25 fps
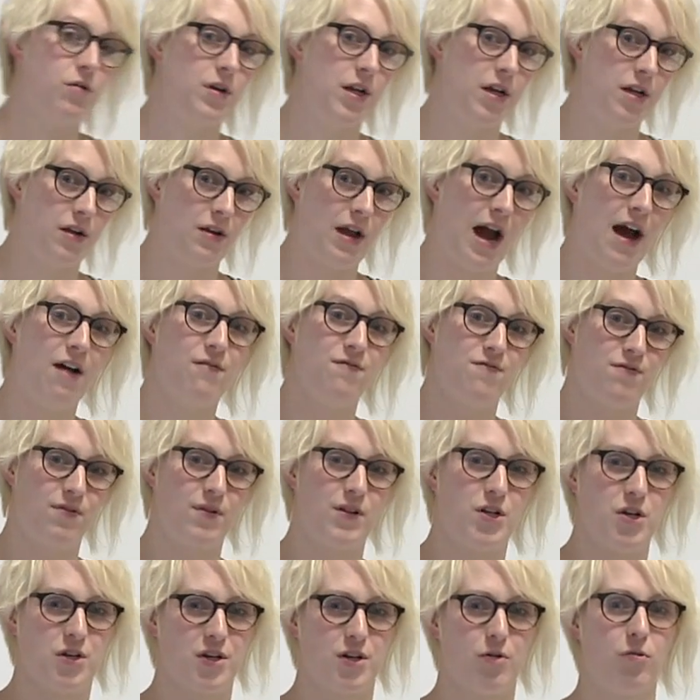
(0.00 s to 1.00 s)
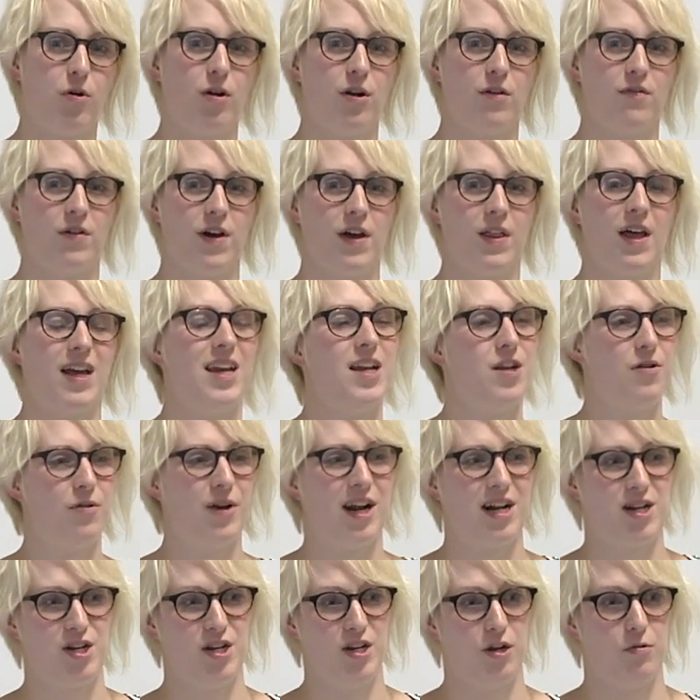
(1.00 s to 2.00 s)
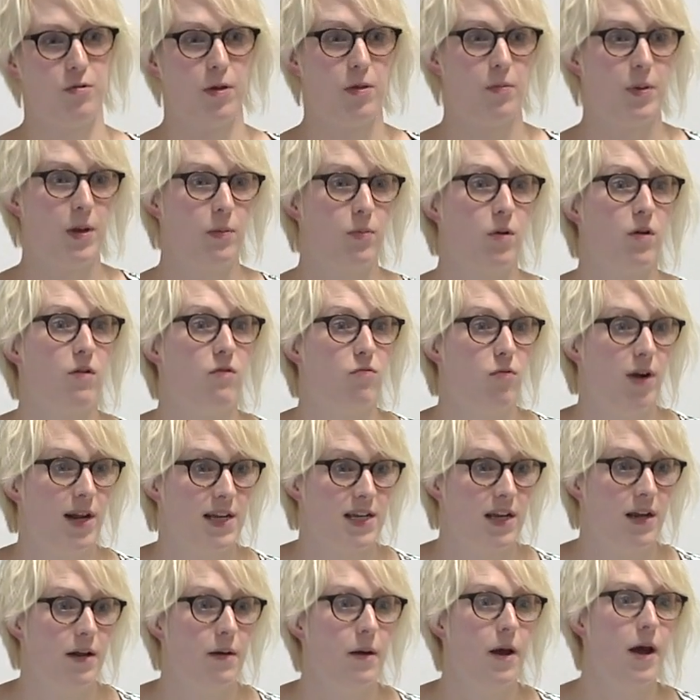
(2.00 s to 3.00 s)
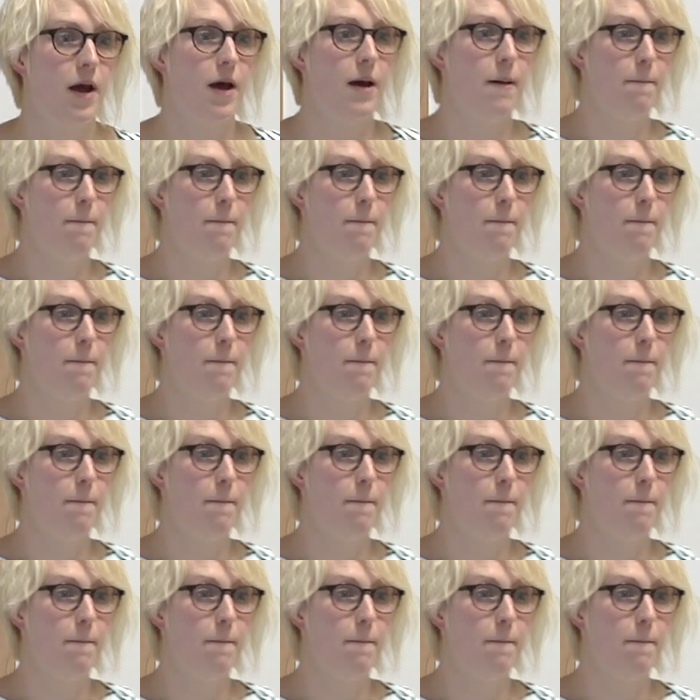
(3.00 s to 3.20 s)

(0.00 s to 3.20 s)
You have, just to qualify that, you don't actually know whether people have read it,